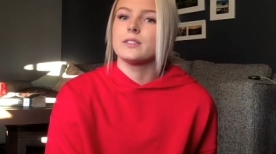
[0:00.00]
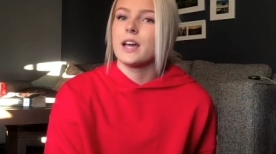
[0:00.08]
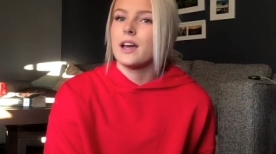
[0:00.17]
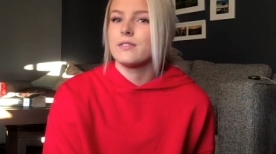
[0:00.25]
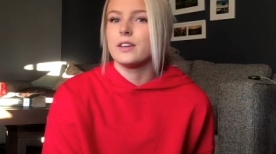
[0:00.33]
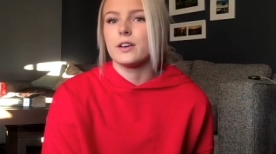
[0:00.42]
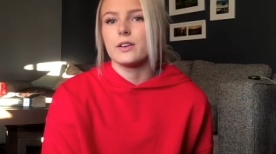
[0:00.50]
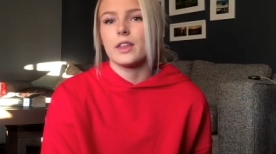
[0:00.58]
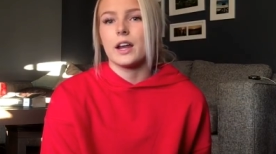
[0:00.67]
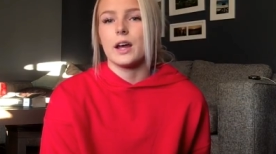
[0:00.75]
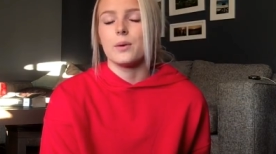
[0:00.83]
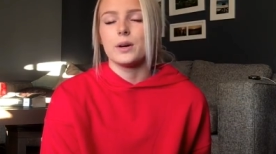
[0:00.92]
heavier
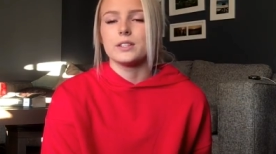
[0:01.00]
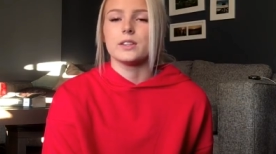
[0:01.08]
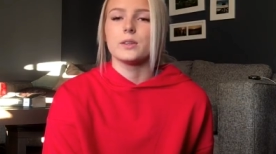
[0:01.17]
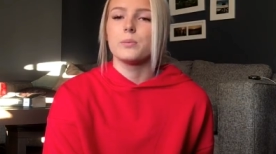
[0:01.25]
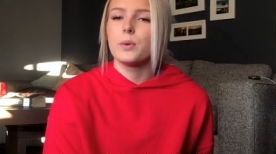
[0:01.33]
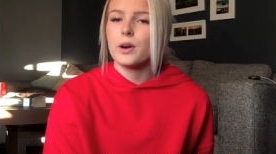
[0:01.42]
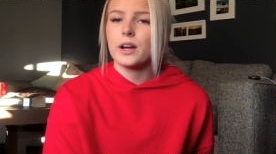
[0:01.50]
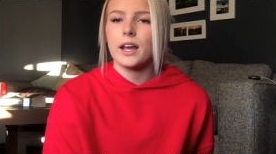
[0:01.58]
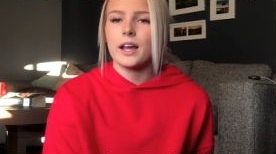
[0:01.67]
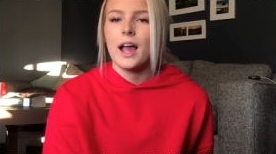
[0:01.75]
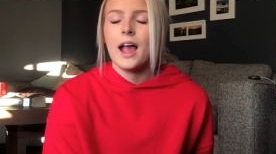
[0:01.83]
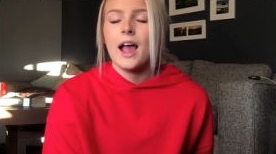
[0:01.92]
than I was in the morning,